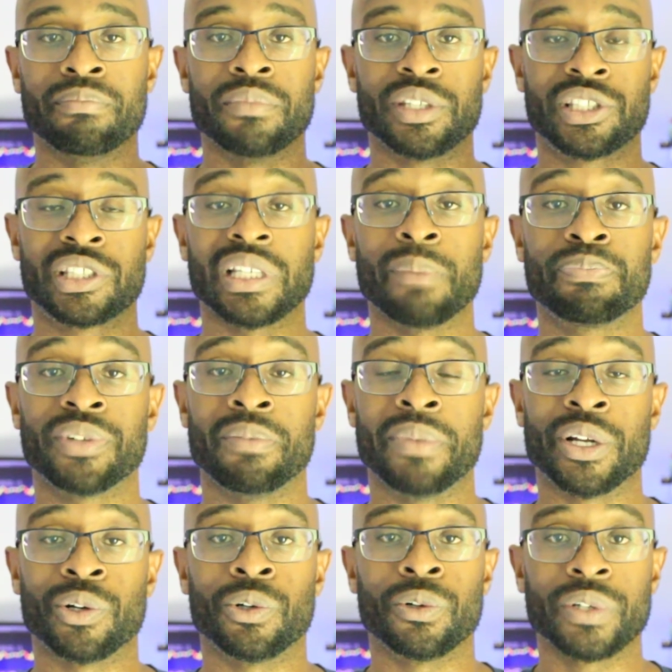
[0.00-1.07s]

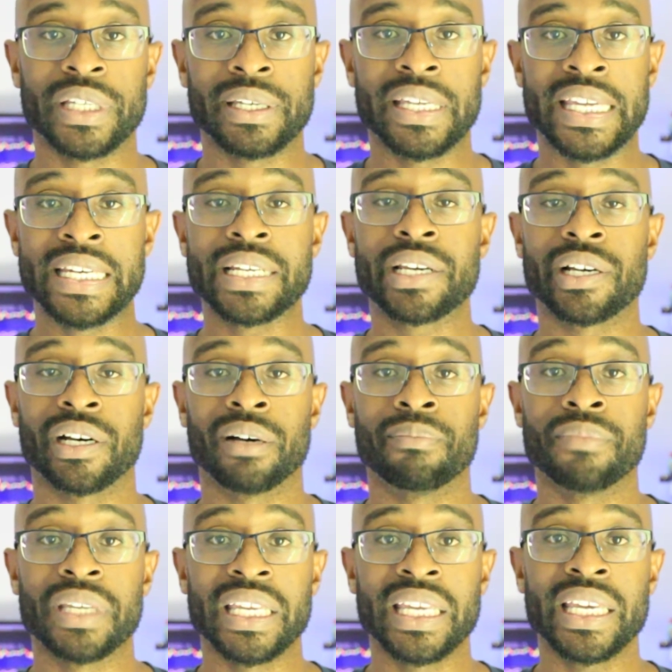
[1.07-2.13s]
supplemental
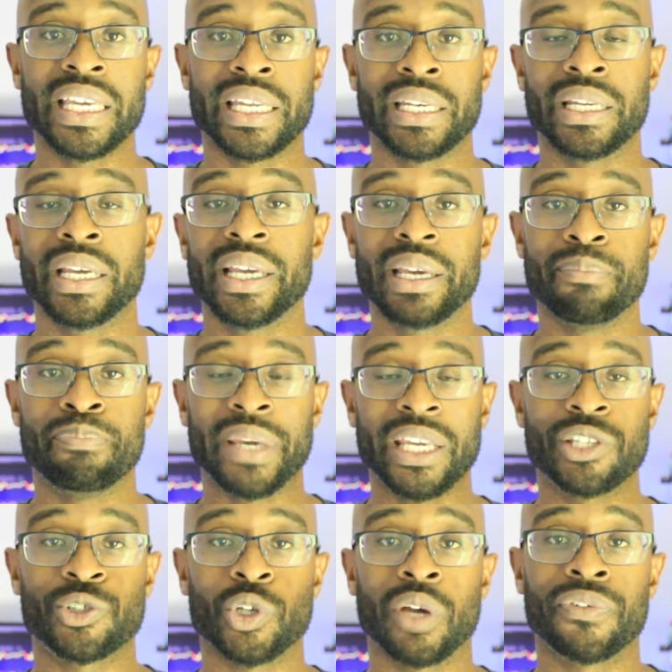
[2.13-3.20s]
income in
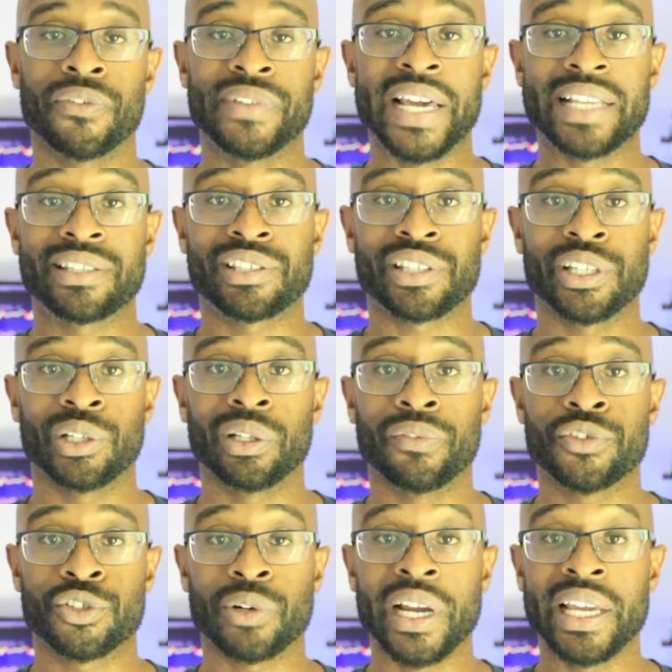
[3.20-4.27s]
based off of that skill
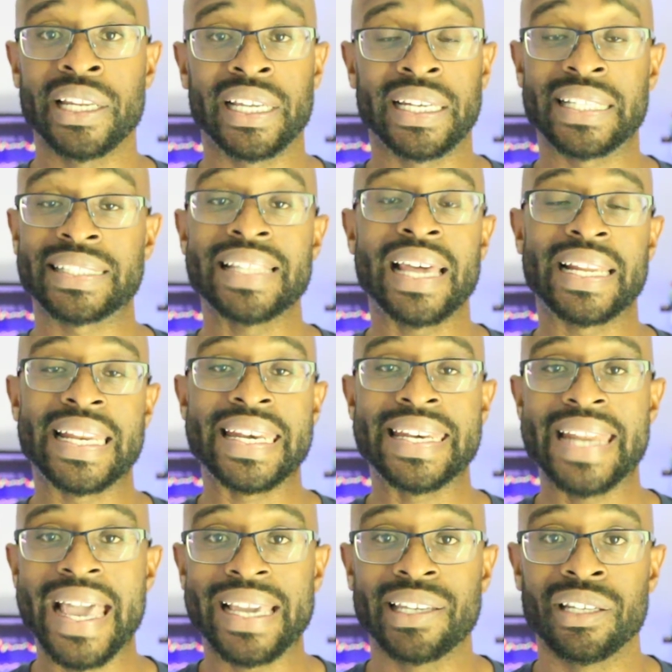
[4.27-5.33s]
of trading, and it's not a
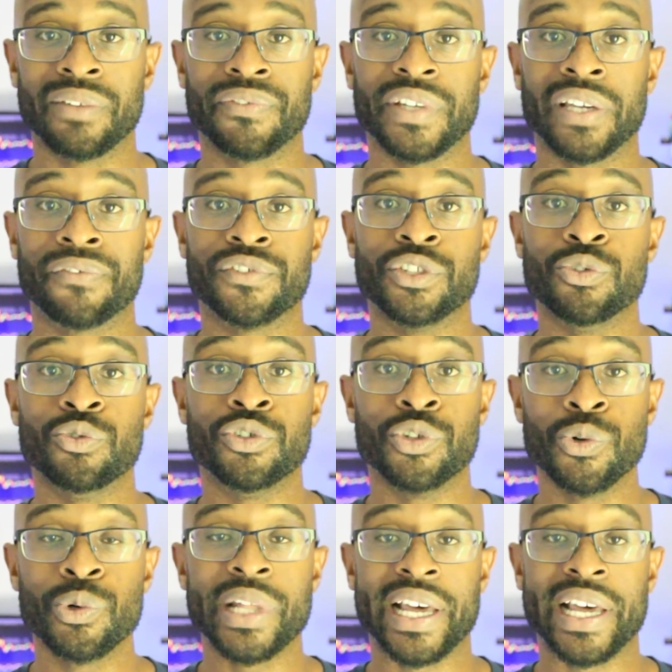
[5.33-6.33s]
negative if you do